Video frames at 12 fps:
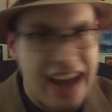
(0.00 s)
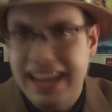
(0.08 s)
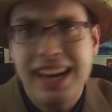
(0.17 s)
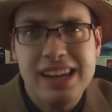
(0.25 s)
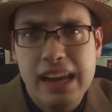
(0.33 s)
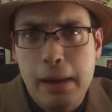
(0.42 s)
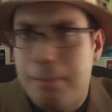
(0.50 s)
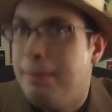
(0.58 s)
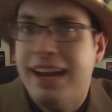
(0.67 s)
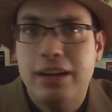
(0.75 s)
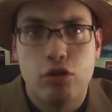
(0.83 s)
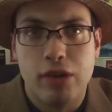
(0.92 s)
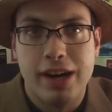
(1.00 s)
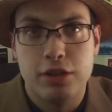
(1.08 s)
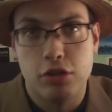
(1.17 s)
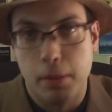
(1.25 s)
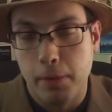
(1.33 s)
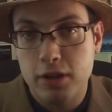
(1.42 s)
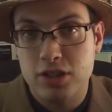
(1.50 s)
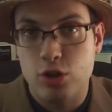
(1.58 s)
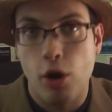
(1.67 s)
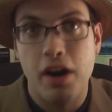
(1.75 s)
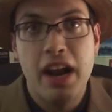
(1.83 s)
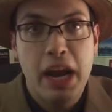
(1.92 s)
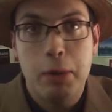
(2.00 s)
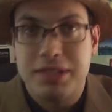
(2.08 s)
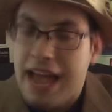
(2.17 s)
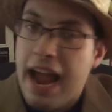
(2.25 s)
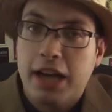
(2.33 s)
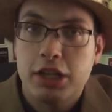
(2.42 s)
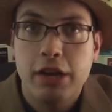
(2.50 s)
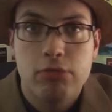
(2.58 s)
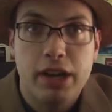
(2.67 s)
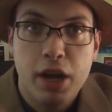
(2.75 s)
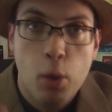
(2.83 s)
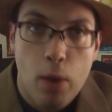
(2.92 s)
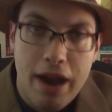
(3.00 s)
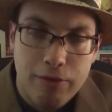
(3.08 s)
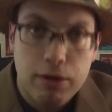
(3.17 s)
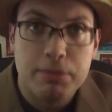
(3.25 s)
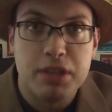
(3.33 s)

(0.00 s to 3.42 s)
and he didn't mean to run into the bookstore. He was actually running away from